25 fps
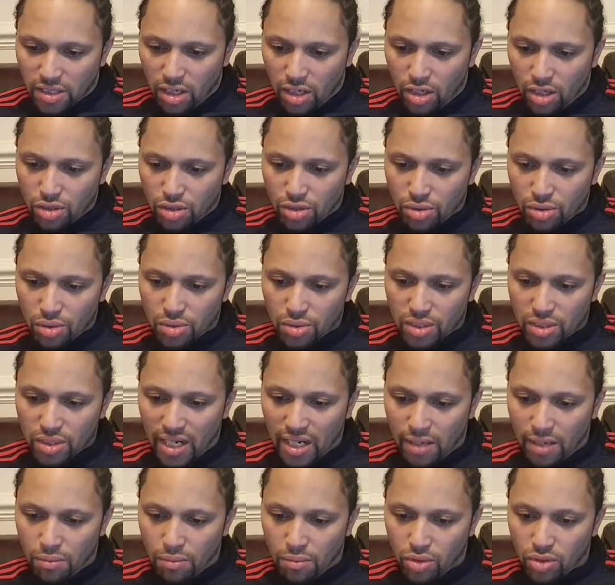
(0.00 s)
Arsenal's
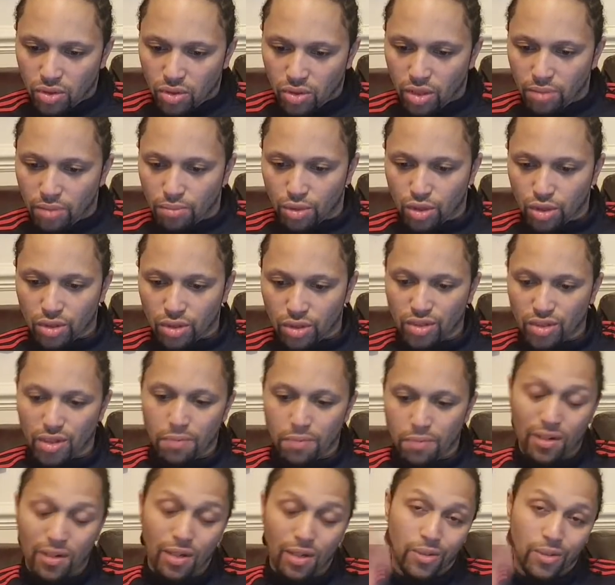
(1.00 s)
time will come, trust the
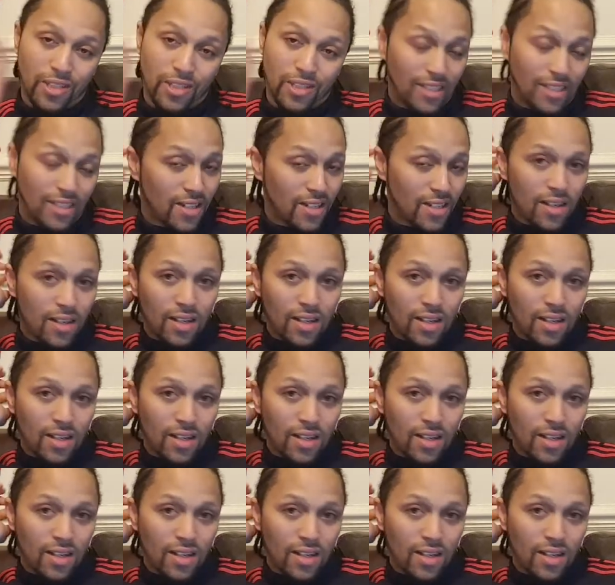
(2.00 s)
process.